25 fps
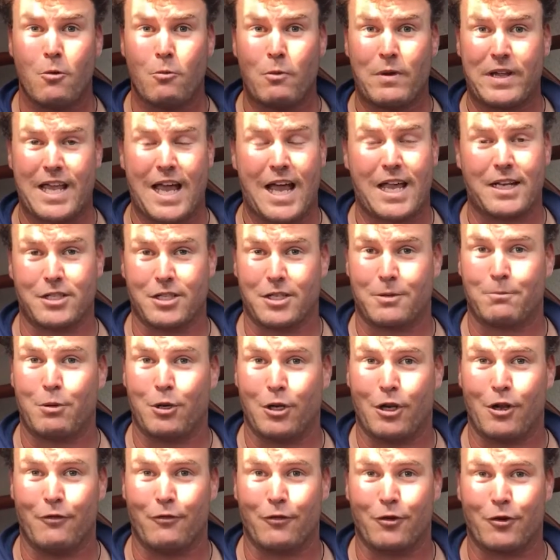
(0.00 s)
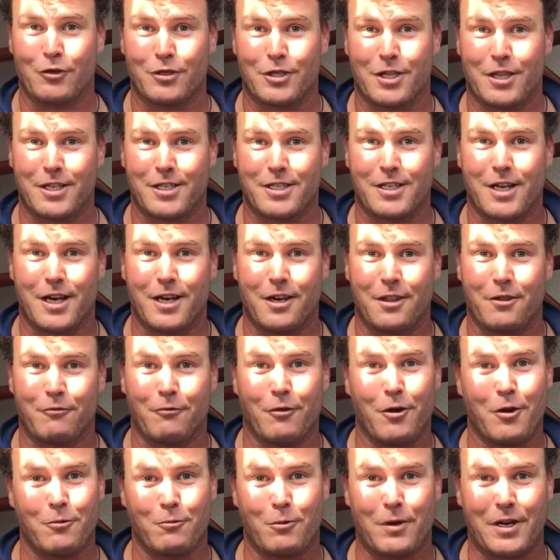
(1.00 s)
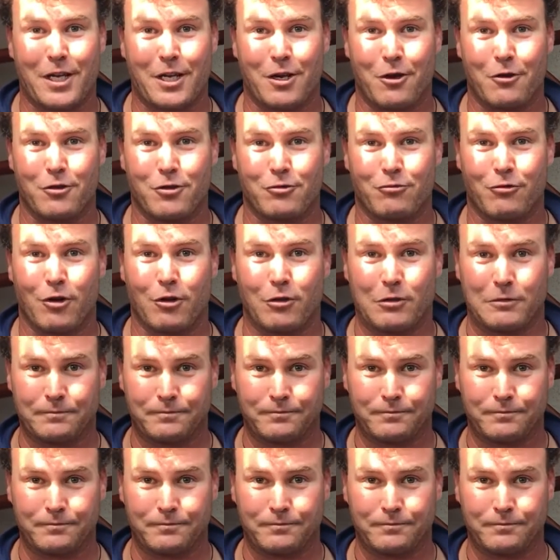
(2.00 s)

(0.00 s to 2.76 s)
we can't just pull over onto the side of the road when it goes wrong.